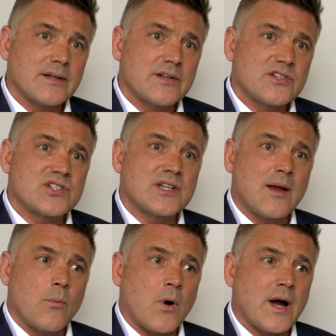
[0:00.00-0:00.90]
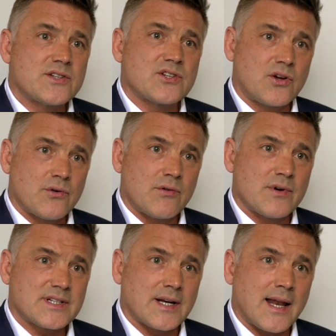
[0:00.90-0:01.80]
statewide security
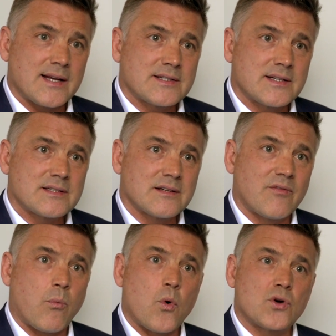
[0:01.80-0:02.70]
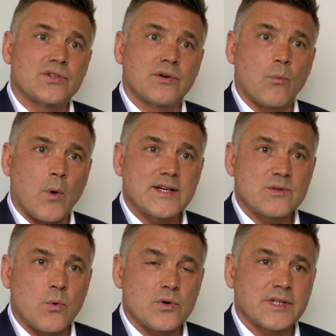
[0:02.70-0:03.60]
risk analysis of water and
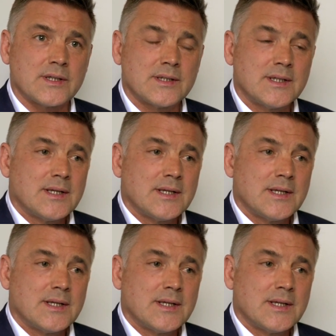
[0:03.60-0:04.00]
wastewater